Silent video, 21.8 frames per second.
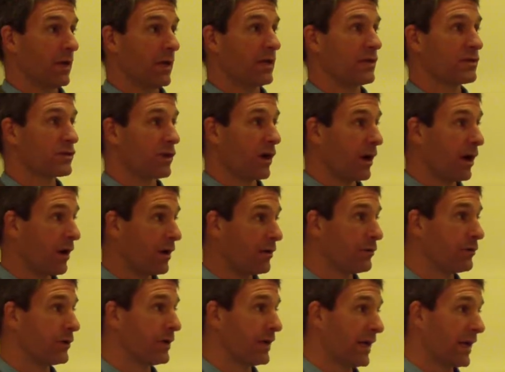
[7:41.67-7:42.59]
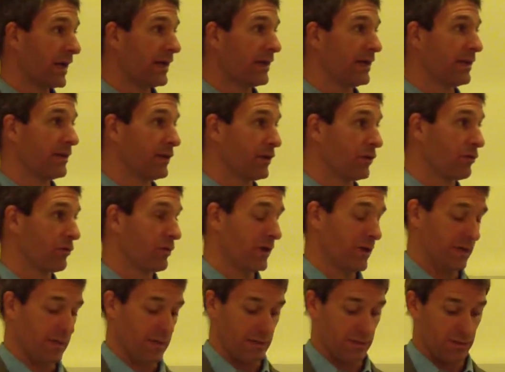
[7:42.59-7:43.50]
is 180
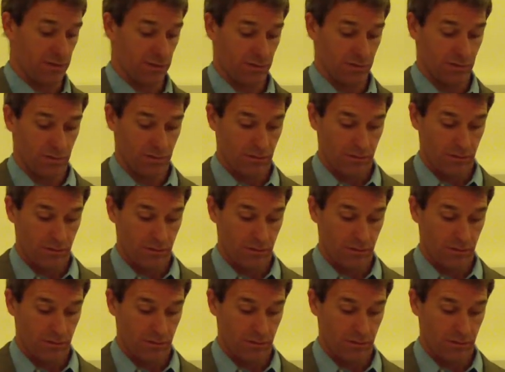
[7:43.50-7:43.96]
degrees